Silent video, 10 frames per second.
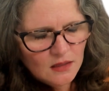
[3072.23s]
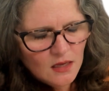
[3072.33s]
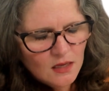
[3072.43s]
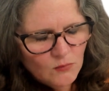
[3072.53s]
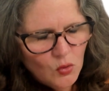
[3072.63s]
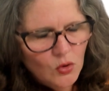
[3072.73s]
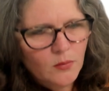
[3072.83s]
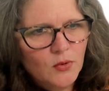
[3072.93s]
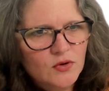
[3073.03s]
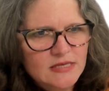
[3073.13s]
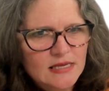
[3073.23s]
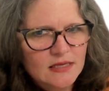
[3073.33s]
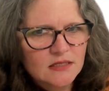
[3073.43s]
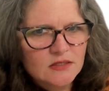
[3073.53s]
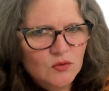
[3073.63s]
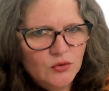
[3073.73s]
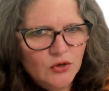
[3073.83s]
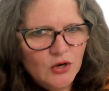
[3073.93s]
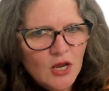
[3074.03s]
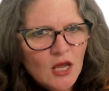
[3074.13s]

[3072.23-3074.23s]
or personality disorder,